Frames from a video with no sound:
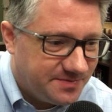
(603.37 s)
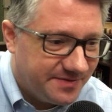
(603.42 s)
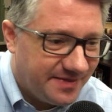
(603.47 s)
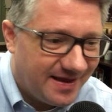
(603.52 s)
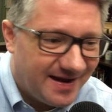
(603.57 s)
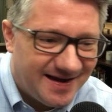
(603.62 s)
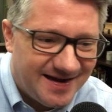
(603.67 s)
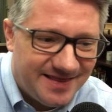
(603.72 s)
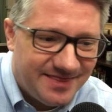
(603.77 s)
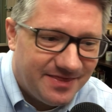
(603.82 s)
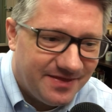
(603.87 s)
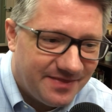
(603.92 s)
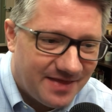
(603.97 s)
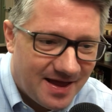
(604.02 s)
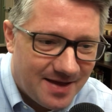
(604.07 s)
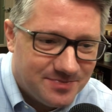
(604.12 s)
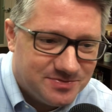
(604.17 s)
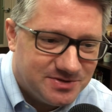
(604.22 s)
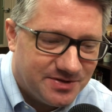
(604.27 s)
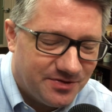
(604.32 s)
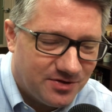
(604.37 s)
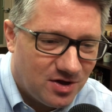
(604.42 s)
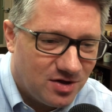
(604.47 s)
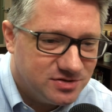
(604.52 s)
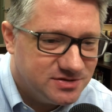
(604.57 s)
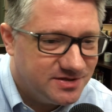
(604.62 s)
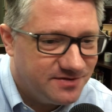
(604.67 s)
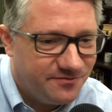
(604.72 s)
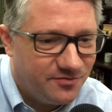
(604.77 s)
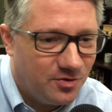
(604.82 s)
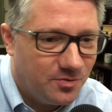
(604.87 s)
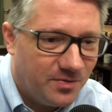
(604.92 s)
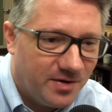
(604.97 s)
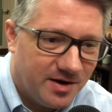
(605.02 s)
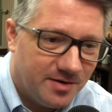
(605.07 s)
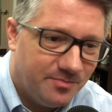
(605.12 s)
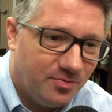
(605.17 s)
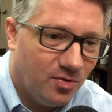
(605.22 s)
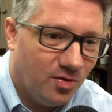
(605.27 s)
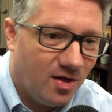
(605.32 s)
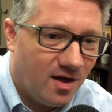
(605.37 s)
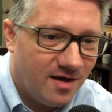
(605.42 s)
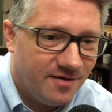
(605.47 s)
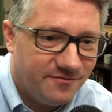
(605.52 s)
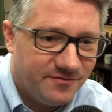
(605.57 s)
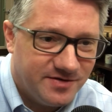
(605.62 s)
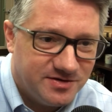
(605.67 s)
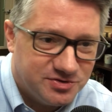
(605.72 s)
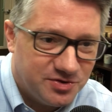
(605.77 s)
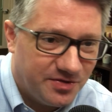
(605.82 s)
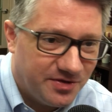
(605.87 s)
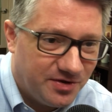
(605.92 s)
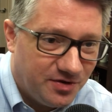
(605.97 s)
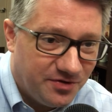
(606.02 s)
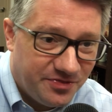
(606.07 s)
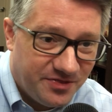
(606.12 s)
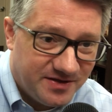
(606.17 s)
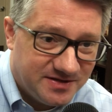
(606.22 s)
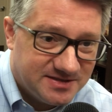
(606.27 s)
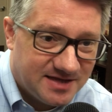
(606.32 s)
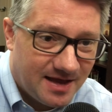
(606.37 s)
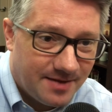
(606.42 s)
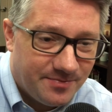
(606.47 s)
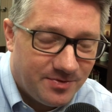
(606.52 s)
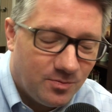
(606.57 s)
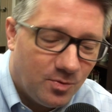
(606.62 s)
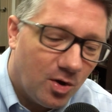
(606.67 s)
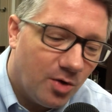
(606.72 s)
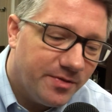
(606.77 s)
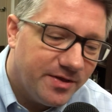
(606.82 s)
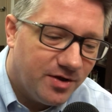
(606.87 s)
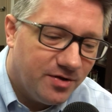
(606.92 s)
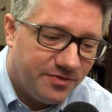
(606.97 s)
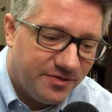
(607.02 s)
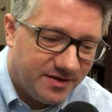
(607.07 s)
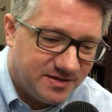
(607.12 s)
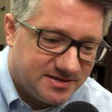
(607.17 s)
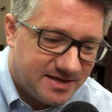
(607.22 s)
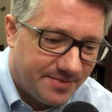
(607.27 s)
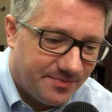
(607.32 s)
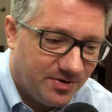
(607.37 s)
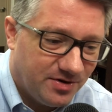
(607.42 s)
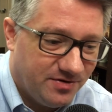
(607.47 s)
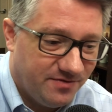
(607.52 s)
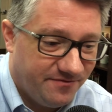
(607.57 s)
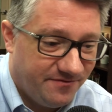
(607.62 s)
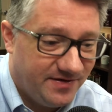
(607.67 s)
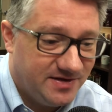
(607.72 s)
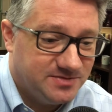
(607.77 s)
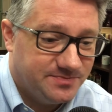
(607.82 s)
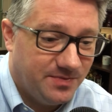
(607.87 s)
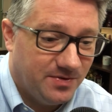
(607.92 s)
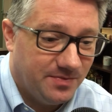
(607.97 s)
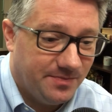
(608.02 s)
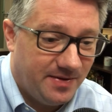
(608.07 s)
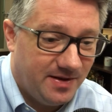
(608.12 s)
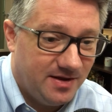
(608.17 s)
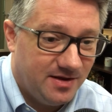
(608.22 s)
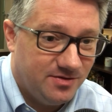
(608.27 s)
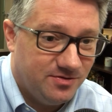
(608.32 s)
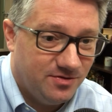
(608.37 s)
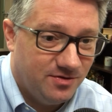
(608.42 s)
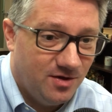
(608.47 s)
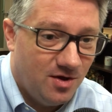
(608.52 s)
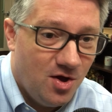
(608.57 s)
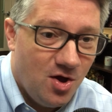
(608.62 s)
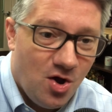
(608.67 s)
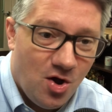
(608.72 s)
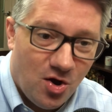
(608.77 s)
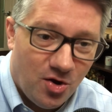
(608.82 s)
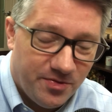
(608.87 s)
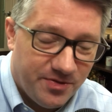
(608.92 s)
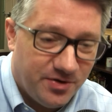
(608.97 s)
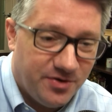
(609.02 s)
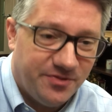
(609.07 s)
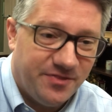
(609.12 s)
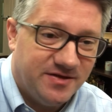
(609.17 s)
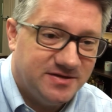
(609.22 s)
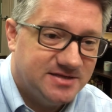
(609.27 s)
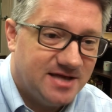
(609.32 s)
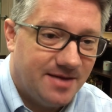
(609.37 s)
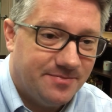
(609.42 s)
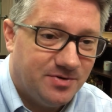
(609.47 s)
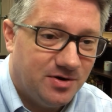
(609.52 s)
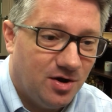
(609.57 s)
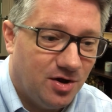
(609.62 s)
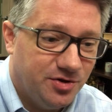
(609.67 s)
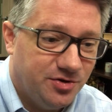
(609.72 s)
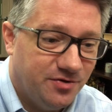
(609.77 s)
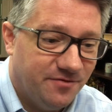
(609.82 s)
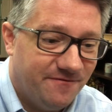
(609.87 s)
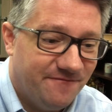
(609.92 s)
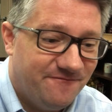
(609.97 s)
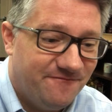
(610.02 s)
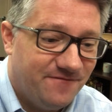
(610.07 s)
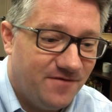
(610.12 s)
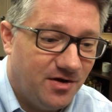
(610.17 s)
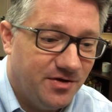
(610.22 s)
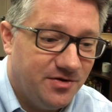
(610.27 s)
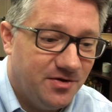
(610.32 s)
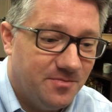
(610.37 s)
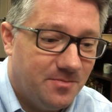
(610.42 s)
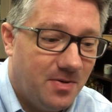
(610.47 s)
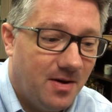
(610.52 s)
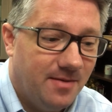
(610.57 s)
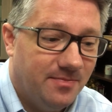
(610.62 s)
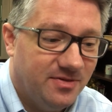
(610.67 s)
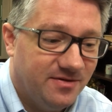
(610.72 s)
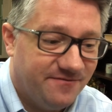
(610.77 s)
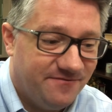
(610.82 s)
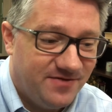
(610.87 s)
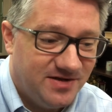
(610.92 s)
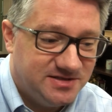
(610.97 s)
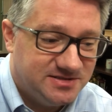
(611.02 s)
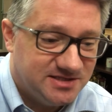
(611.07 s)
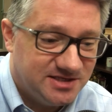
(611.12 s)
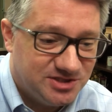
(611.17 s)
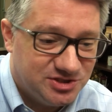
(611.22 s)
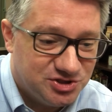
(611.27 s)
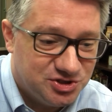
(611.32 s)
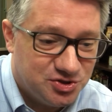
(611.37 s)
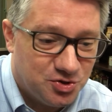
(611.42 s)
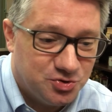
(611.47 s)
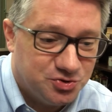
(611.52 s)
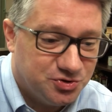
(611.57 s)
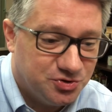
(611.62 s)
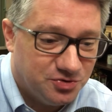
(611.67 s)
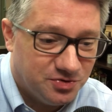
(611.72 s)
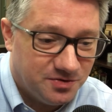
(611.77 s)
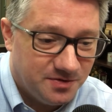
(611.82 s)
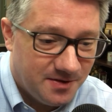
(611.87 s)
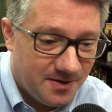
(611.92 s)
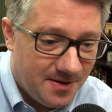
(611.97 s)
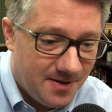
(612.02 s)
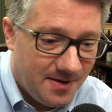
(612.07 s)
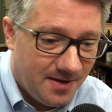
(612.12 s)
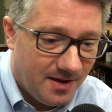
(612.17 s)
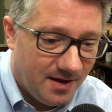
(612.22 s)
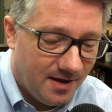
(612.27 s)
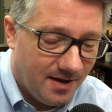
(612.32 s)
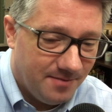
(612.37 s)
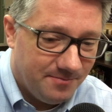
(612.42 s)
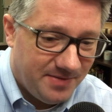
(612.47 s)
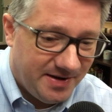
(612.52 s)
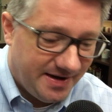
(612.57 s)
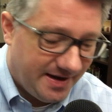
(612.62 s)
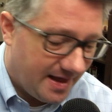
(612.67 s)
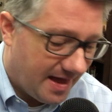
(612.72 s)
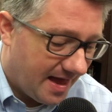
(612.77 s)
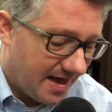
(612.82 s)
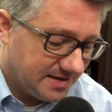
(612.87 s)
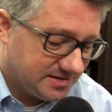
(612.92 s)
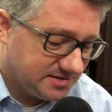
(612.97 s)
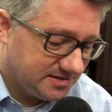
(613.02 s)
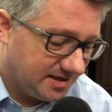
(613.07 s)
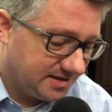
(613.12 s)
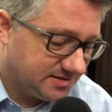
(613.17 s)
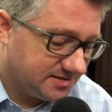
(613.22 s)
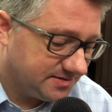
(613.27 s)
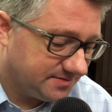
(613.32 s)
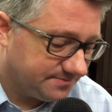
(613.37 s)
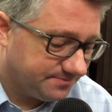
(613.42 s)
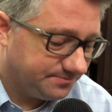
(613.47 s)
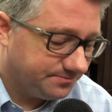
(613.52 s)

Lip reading: about that. Anything that happens on the call center floor, we got to pull off, because only good things happen. Well, only good things happen on your Facebook page. Only good things happen on your public-facing social media assets.